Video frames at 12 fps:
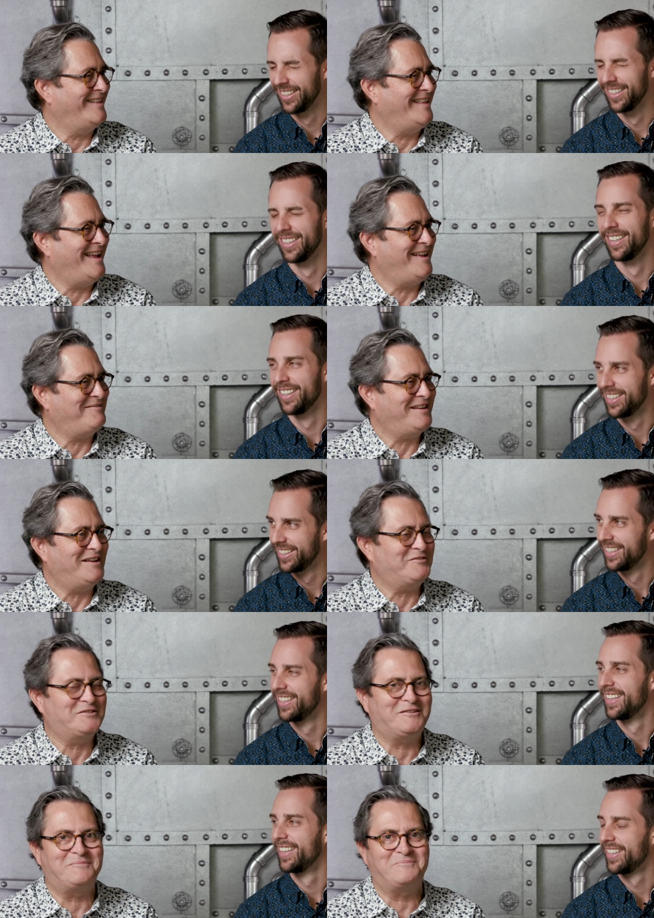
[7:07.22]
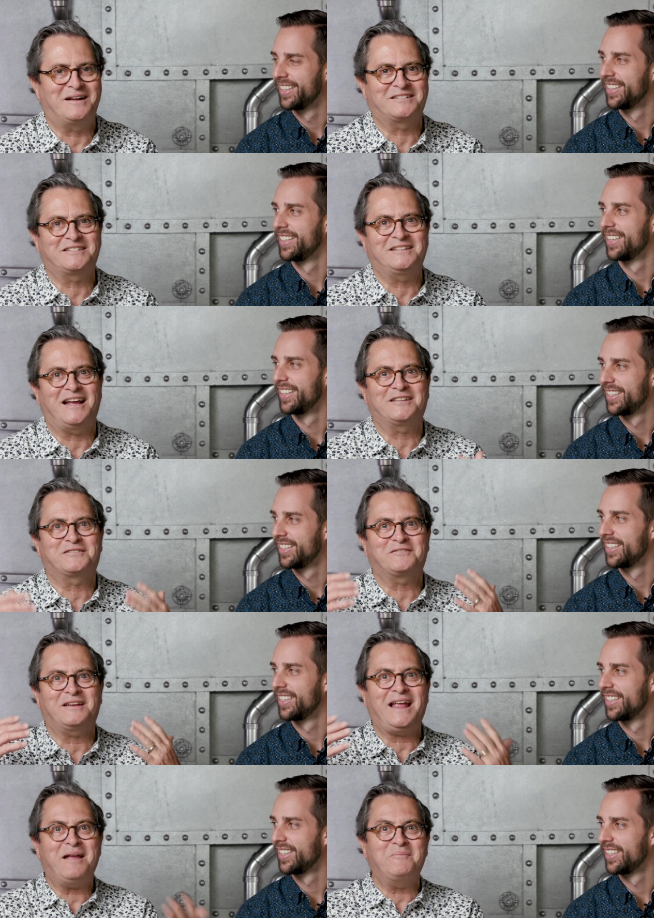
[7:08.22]
Speaker 1: and that gives you a much
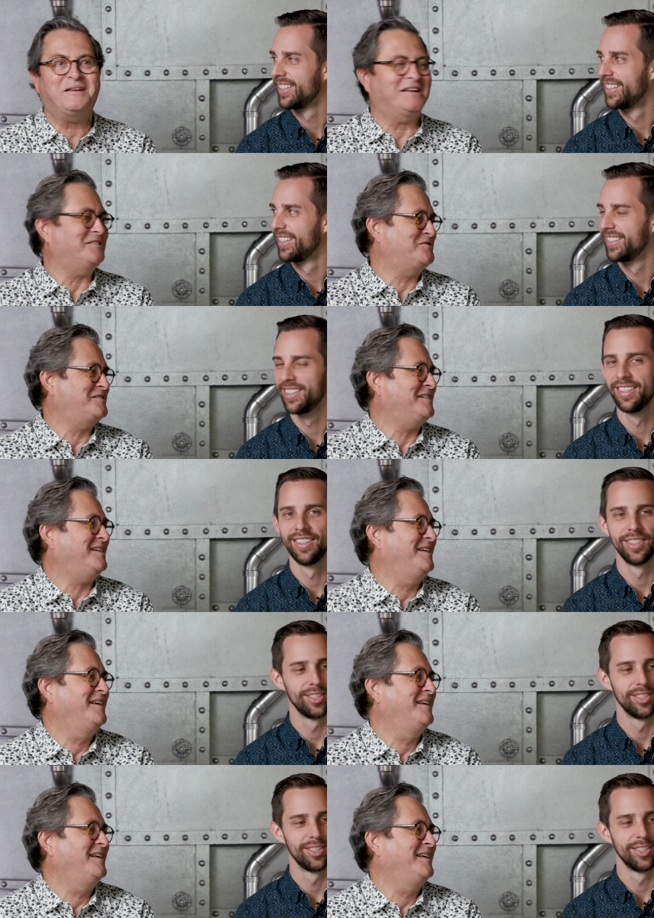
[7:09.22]
nicer image.